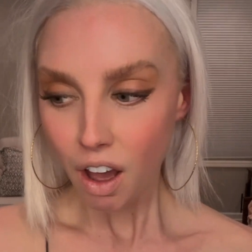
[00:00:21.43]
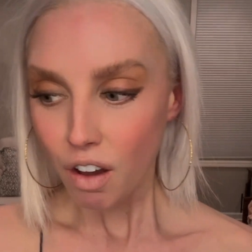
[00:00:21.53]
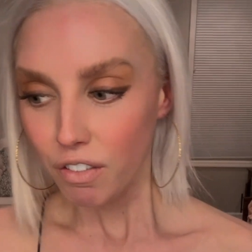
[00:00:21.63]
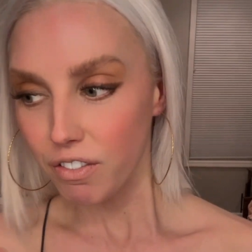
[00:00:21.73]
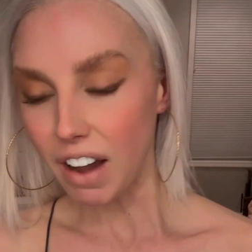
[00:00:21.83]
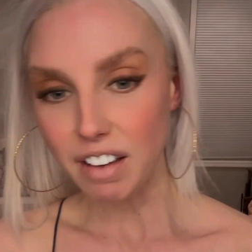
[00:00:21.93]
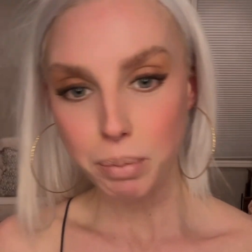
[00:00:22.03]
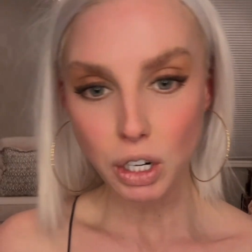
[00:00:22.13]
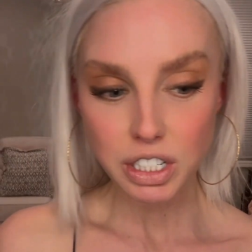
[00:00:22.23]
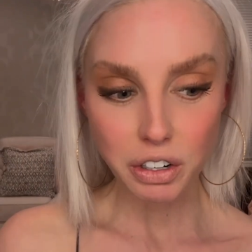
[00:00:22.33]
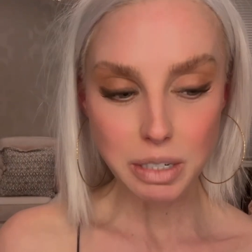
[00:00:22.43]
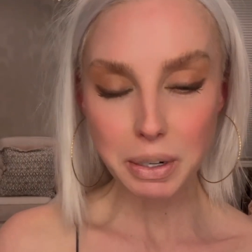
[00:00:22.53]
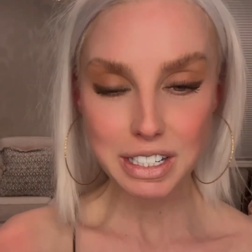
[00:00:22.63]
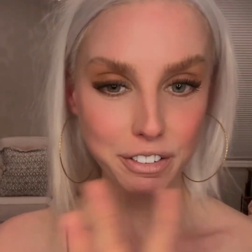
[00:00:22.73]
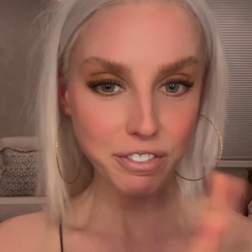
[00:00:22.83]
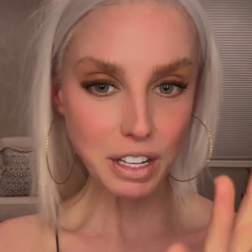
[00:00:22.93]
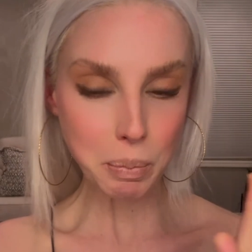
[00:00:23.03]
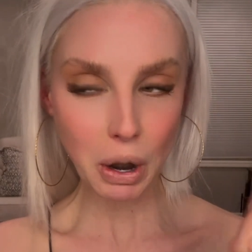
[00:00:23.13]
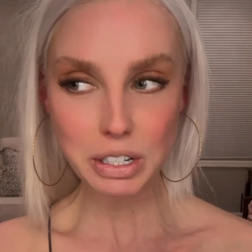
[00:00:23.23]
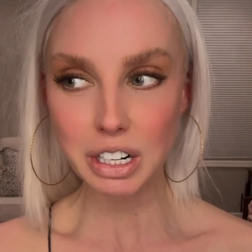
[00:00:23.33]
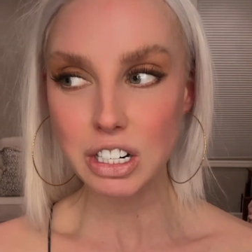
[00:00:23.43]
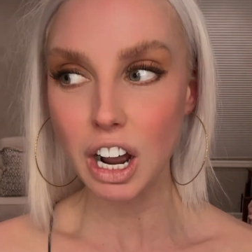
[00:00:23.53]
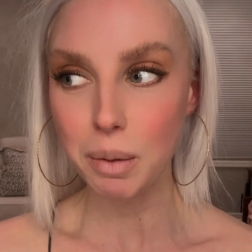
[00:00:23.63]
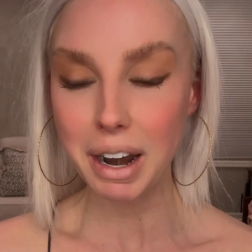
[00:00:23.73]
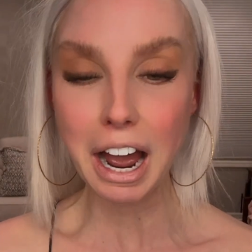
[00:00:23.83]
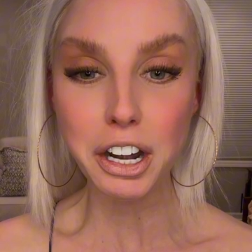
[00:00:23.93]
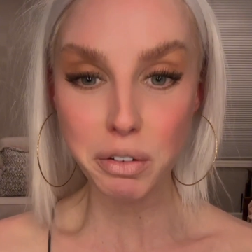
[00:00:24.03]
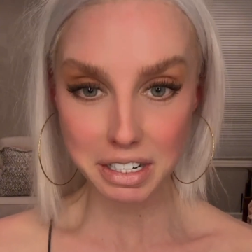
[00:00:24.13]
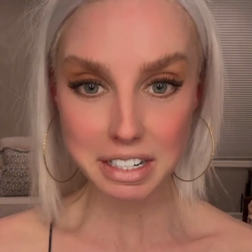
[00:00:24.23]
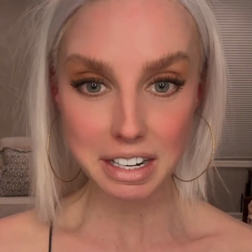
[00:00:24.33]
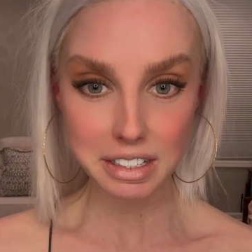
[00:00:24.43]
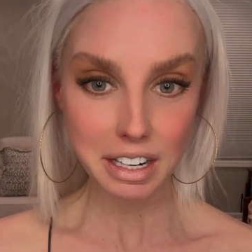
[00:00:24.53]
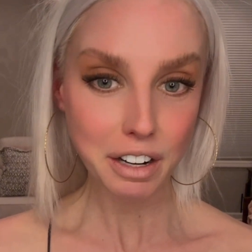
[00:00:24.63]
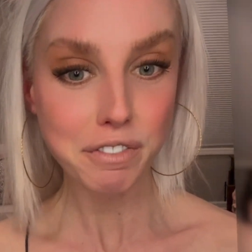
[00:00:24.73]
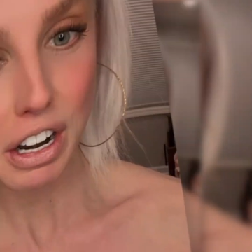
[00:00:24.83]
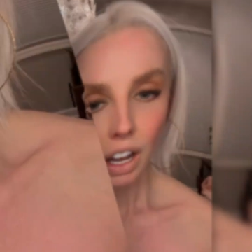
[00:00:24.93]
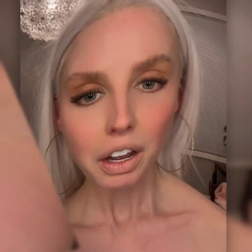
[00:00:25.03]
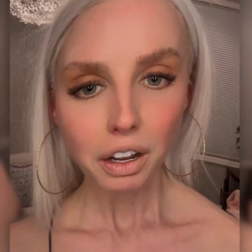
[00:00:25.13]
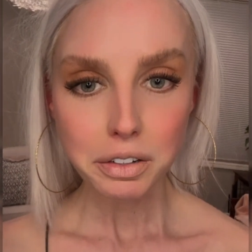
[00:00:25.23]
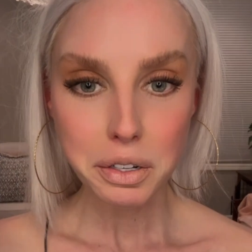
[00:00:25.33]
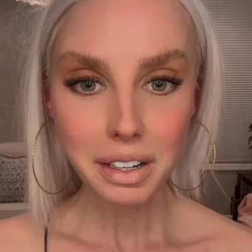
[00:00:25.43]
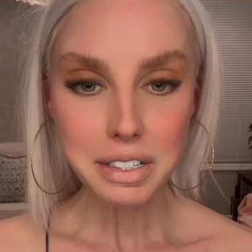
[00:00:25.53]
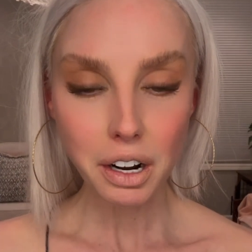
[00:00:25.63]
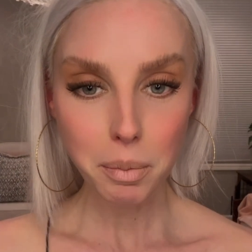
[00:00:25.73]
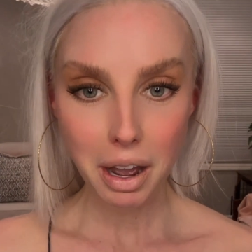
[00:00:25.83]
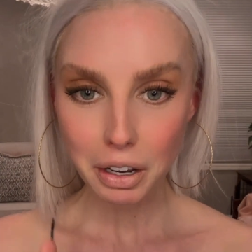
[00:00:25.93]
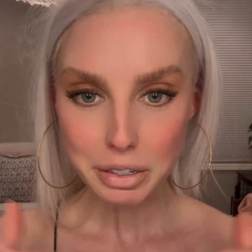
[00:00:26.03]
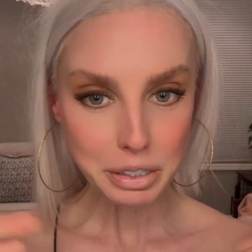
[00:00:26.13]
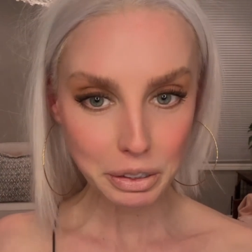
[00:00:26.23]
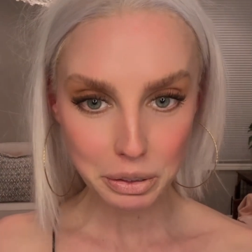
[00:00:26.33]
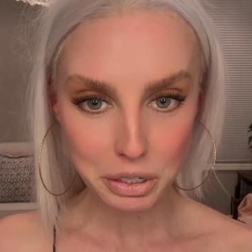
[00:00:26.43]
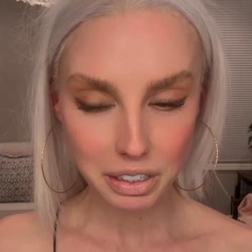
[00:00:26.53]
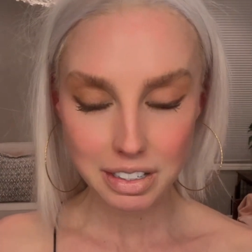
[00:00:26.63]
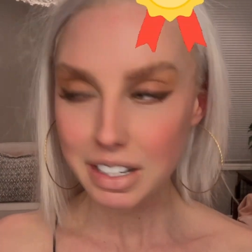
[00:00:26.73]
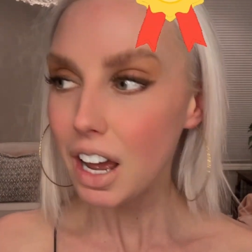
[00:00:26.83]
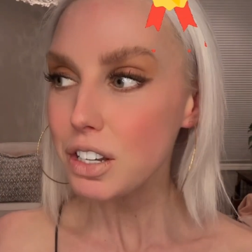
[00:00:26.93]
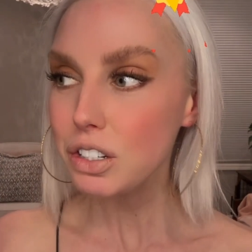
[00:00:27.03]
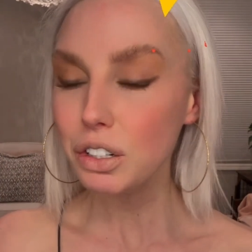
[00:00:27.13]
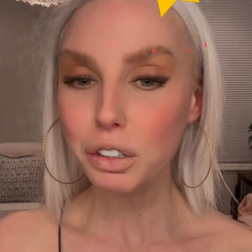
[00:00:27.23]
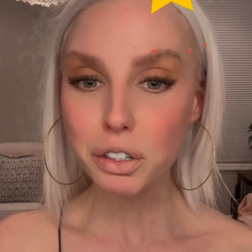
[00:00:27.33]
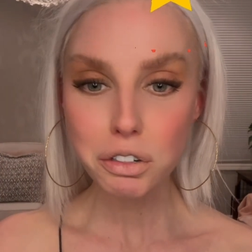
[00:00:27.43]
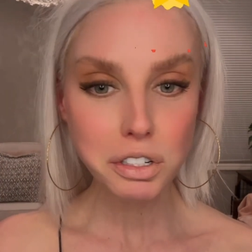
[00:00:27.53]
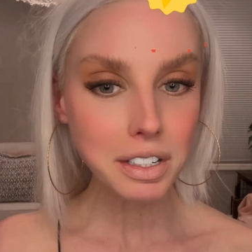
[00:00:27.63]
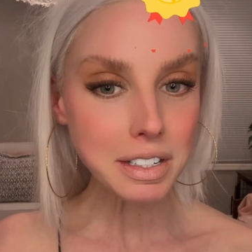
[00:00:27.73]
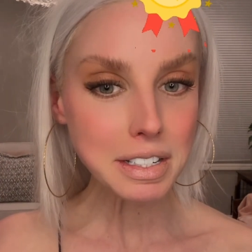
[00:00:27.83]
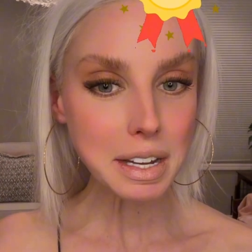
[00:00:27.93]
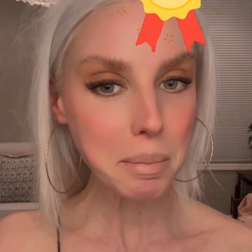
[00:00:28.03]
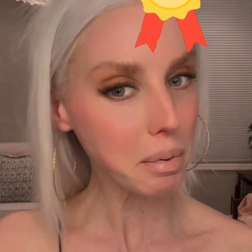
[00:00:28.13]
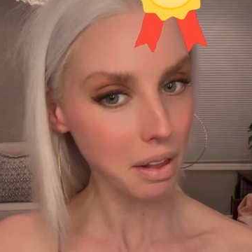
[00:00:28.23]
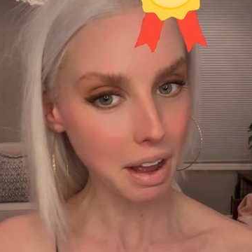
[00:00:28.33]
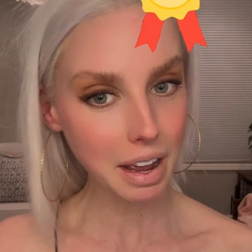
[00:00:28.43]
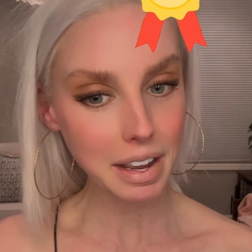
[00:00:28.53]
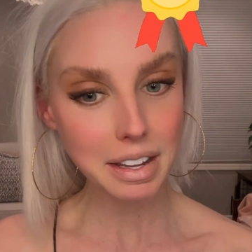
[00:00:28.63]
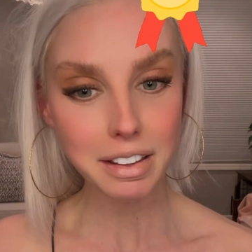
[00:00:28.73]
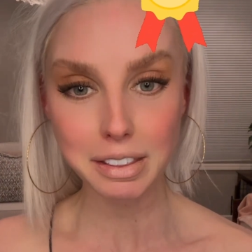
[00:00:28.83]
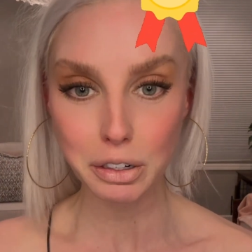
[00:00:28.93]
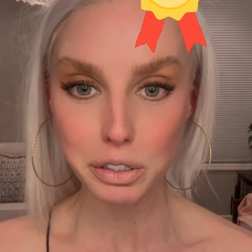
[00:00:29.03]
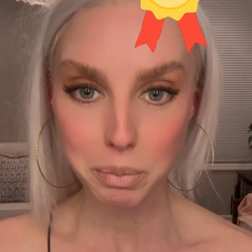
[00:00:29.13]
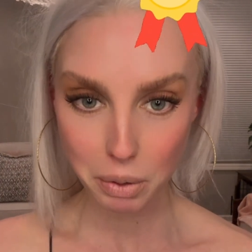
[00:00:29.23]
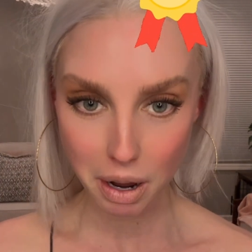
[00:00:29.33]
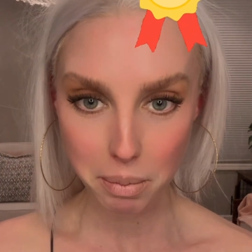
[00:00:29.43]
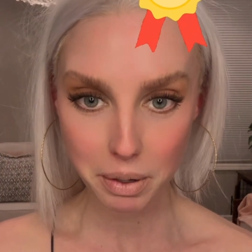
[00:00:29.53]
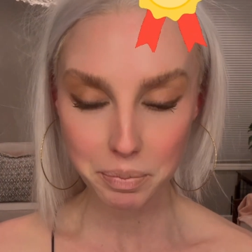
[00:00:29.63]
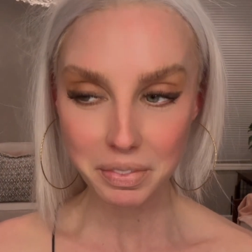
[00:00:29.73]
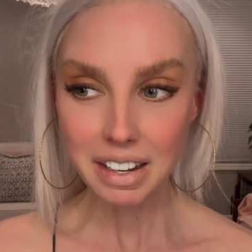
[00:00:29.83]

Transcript: 5-part series, because the 5th part is going to talk about how do you raise undesignated funding. So let's talk about solutions. Solutions imply that there's a problem.